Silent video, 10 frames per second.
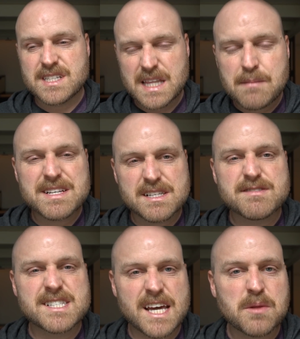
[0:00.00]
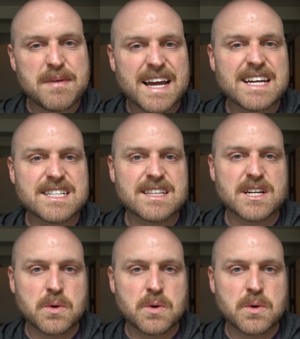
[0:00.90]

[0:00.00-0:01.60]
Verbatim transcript: to let myself settle back into the